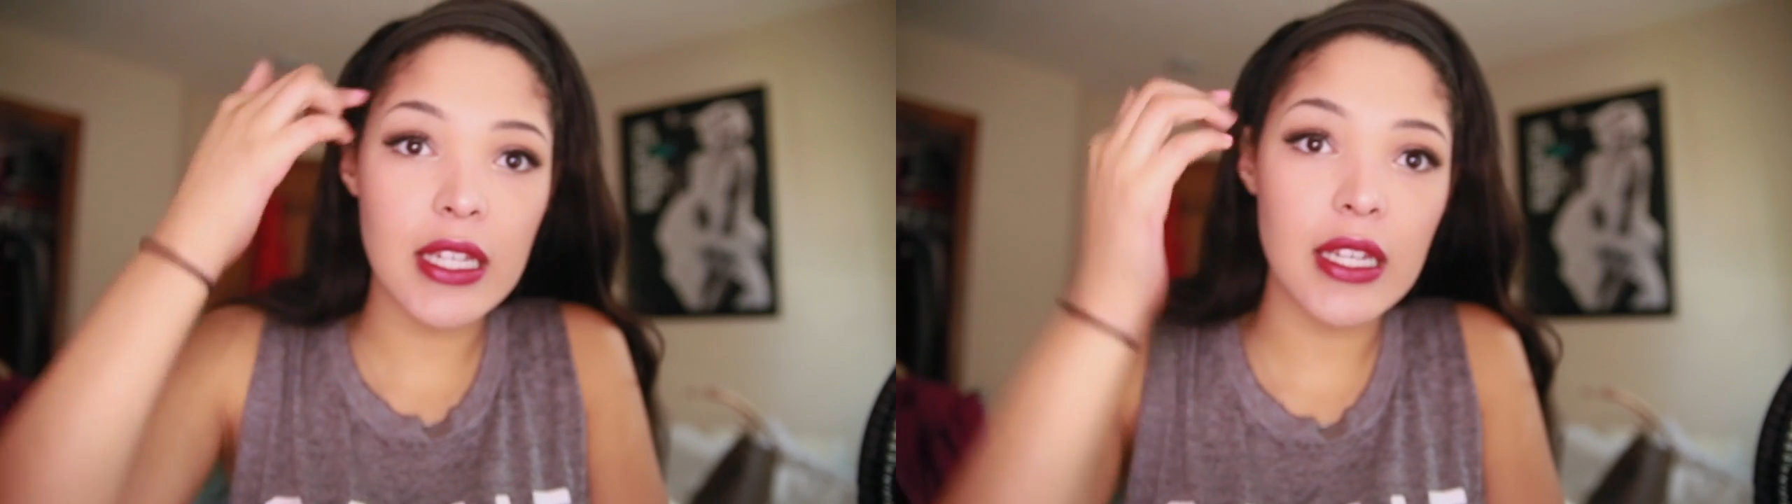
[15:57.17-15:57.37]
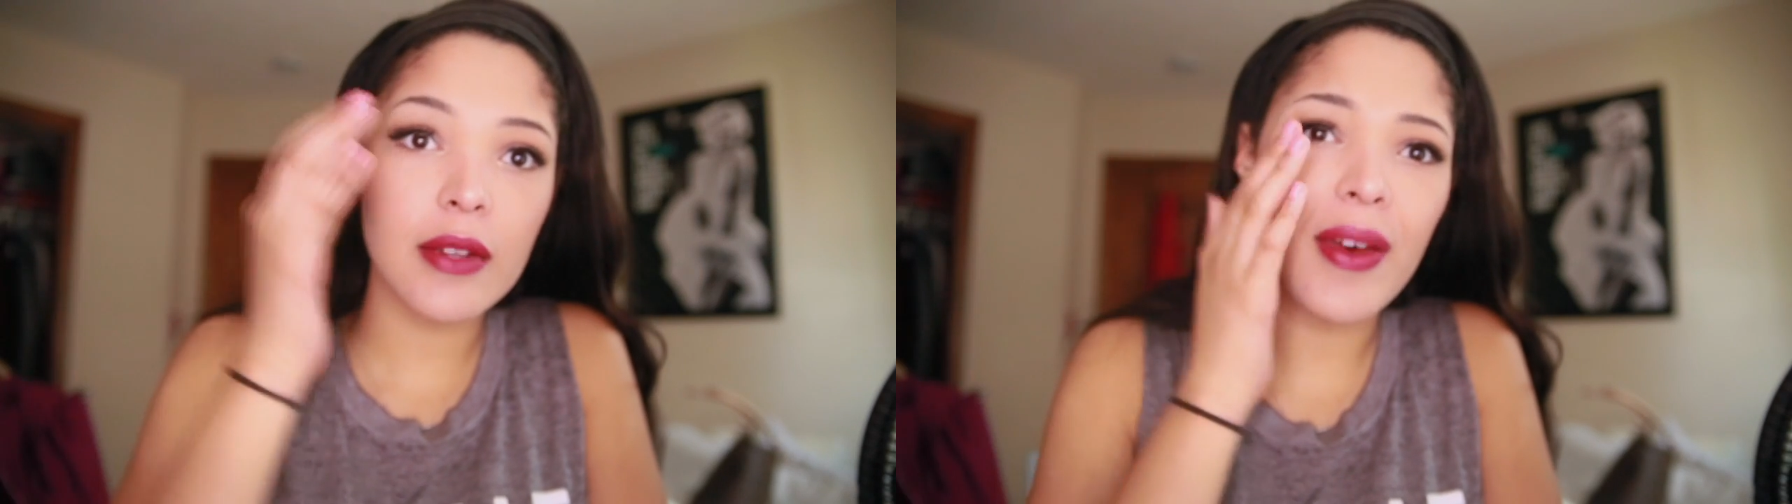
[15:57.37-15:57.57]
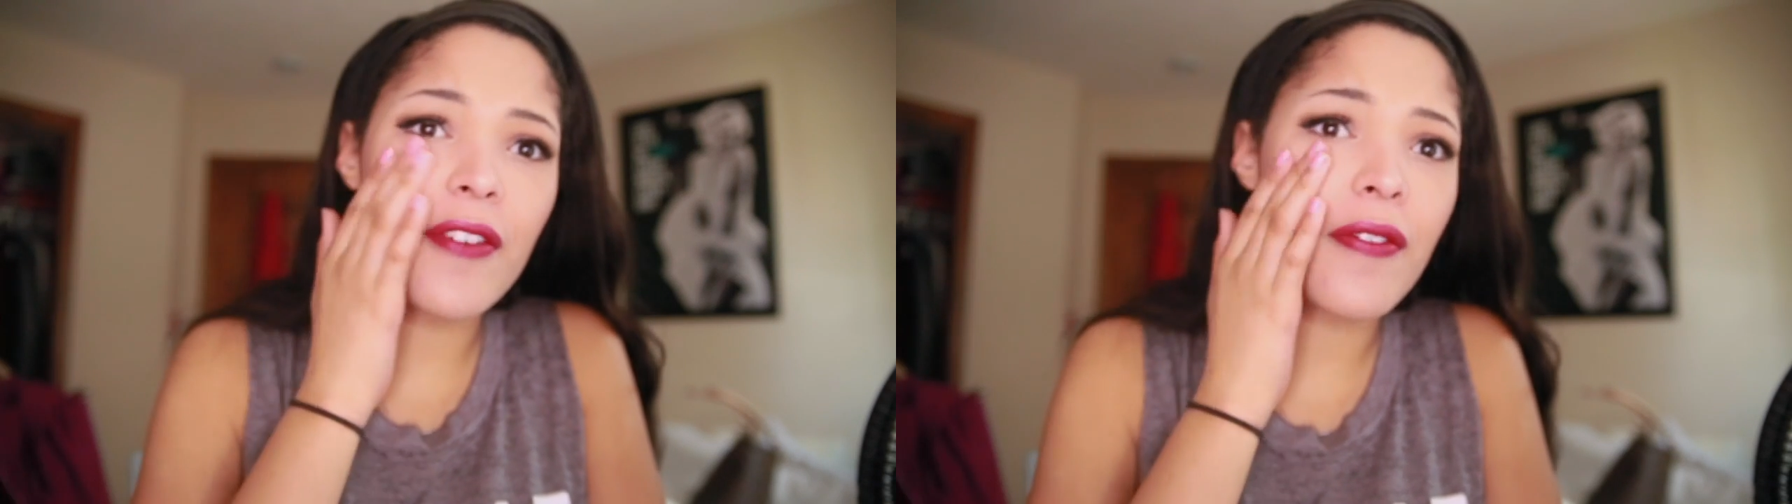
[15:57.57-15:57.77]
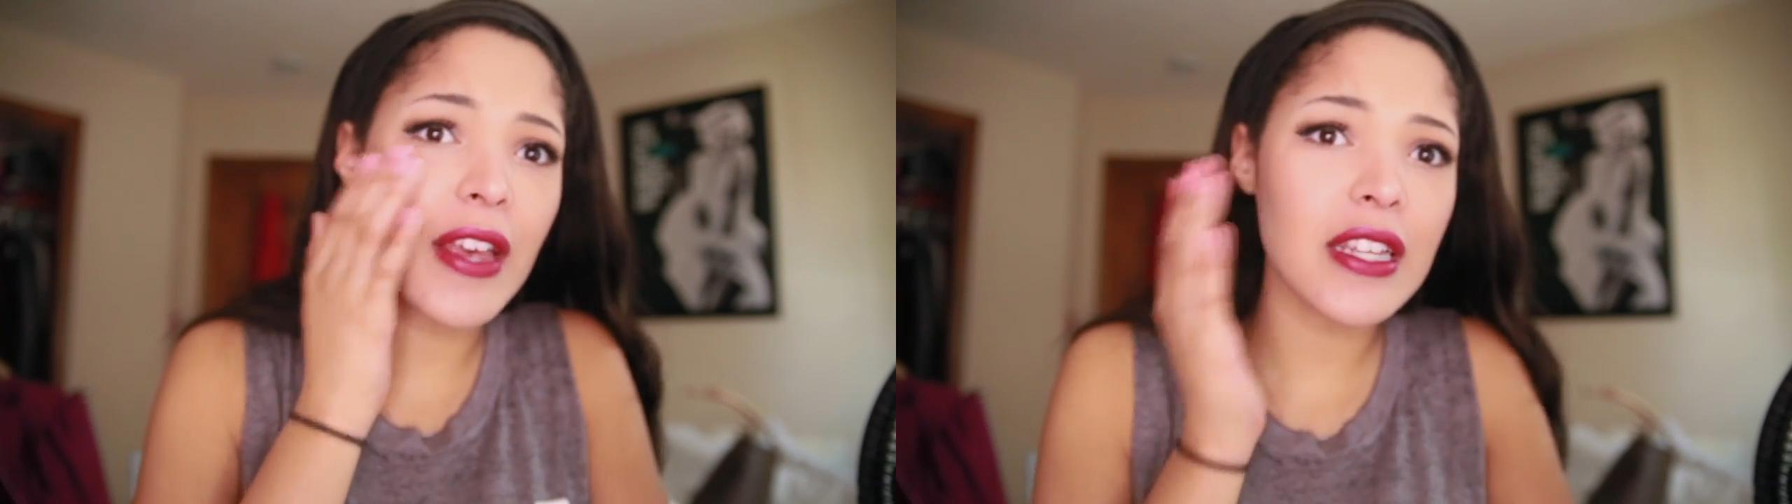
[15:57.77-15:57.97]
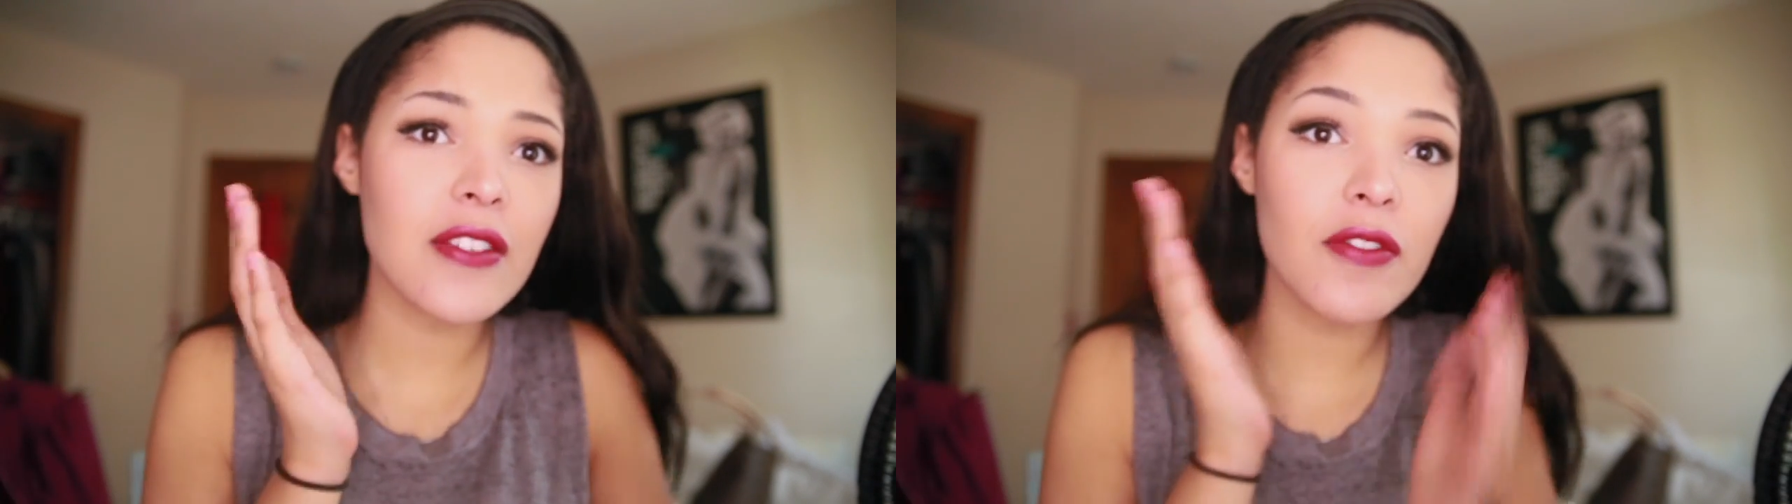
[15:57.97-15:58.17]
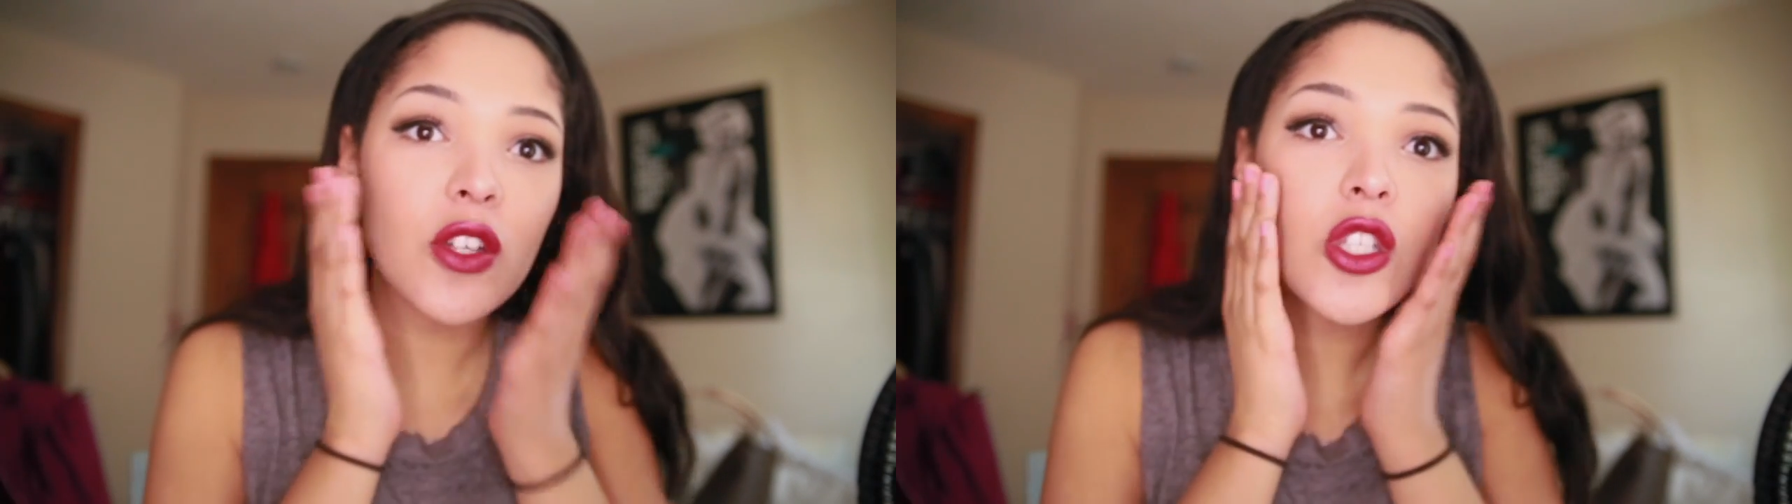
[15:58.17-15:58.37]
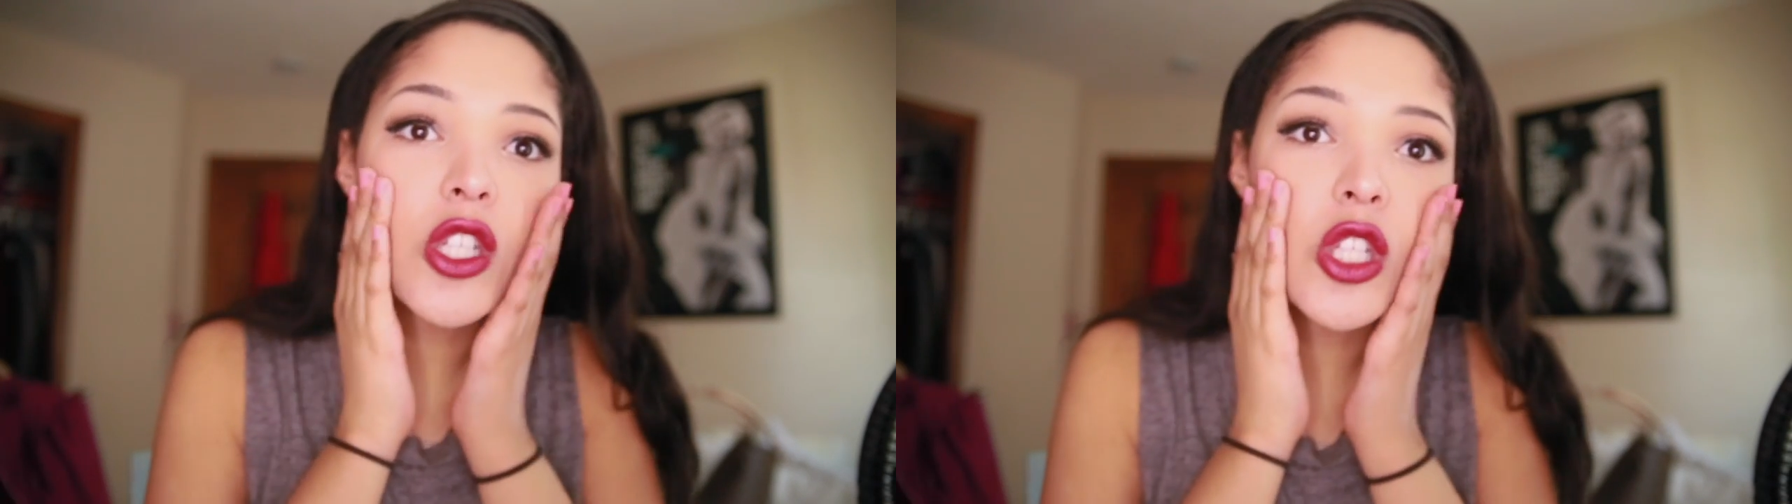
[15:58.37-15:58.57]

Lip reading: that my face feels